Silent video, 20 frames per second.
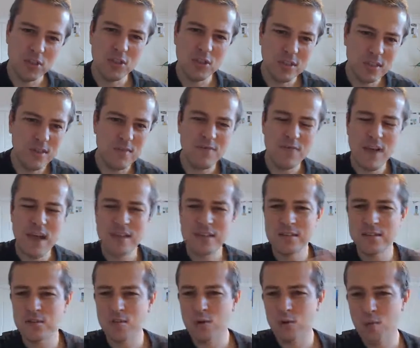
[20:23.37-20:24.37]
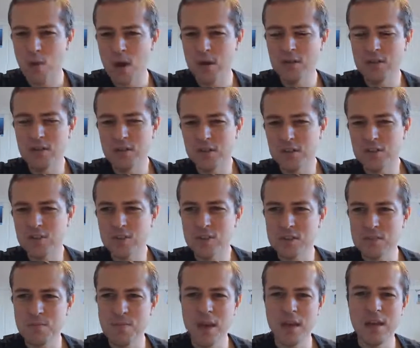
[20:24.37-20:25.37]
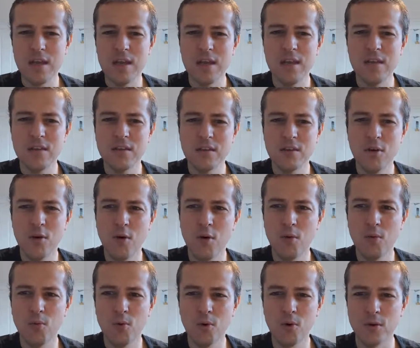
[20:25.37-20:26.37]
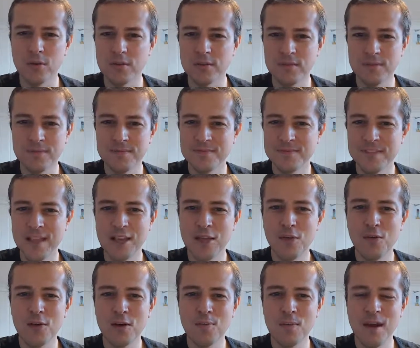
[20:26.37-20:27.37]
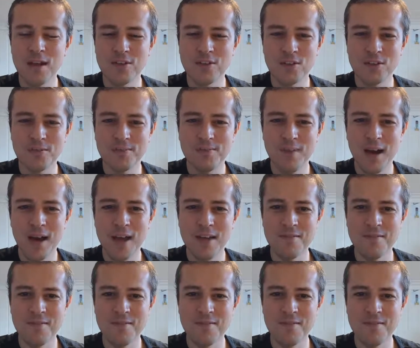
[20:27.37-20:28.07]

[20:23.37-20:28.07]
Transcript: investor, one of the richest men in the whole world. Thank you very much. Bye.